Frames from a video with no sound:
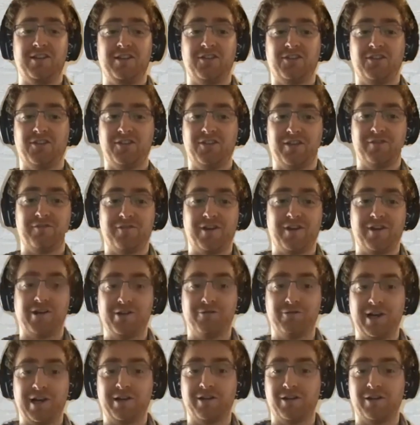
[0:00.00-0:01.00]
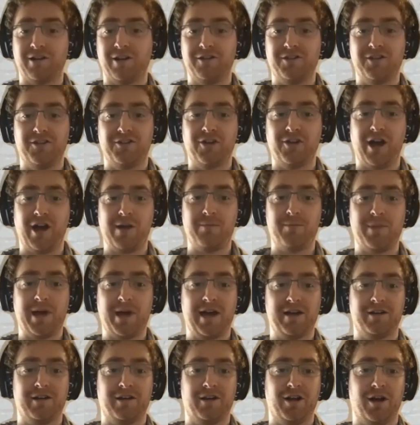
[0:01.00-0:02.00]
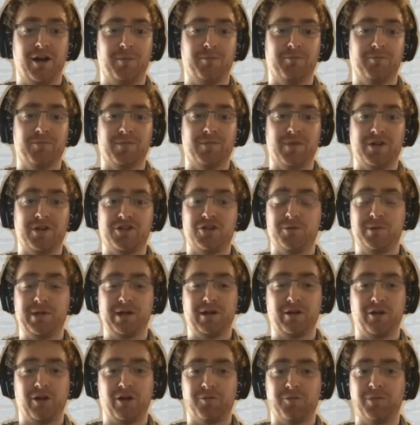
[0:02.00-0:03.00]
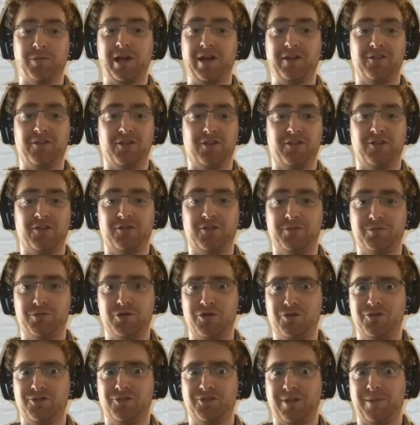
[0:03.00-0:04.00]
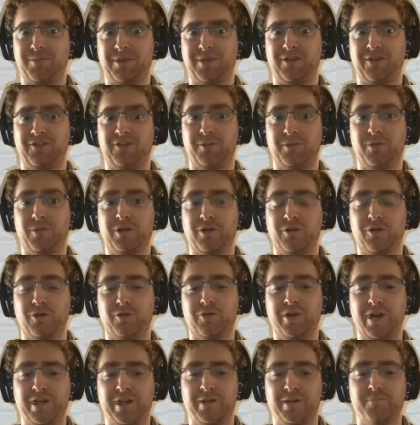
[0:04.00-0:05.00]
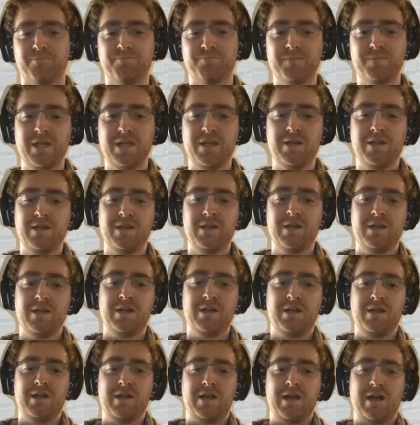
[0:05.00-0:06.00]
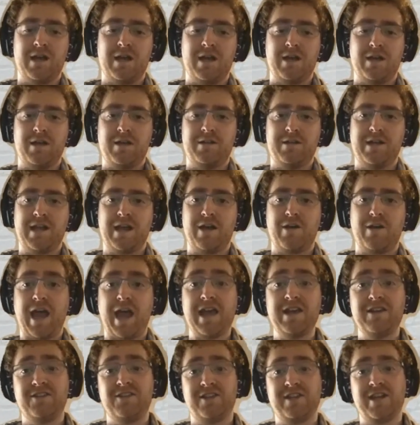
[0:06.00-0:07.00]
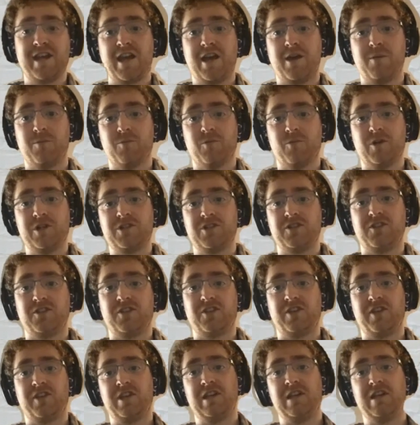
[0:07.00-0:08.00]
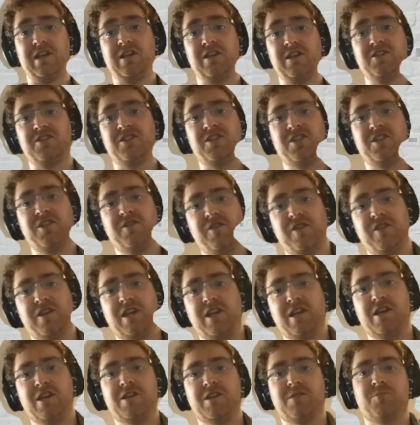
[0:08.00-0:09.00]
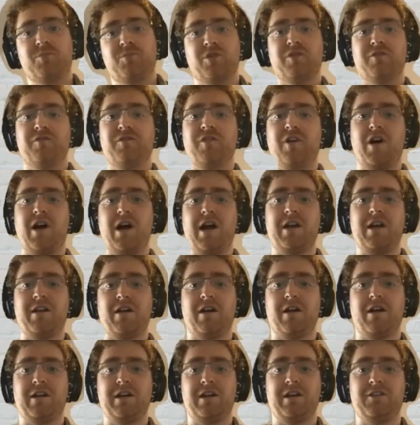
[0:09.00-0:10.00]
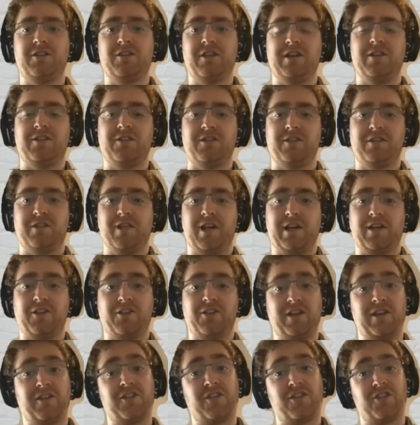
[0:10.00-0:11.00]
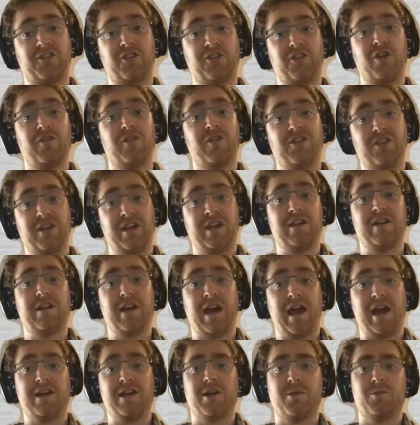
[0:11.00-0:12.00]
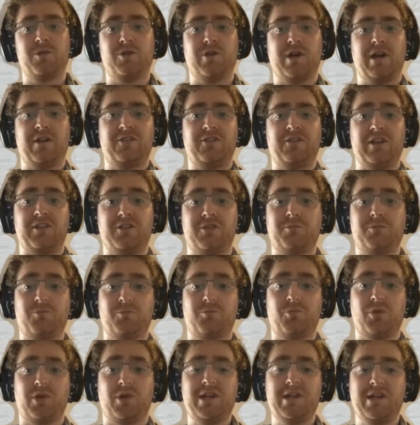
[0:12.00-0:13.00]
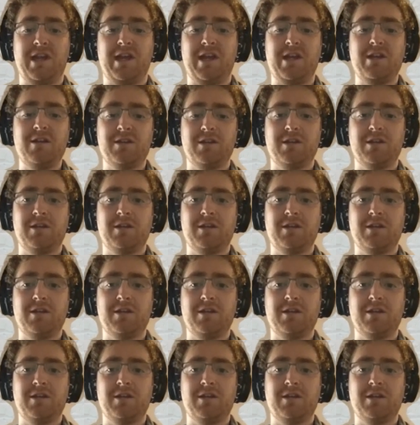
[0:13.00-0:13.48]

This is a very regular design pattern, and I'm assuming a lot of places use something similar already. Now, ACM, which is the certificate provider, it's like I said, it's a service in AWS. It's pretty neat.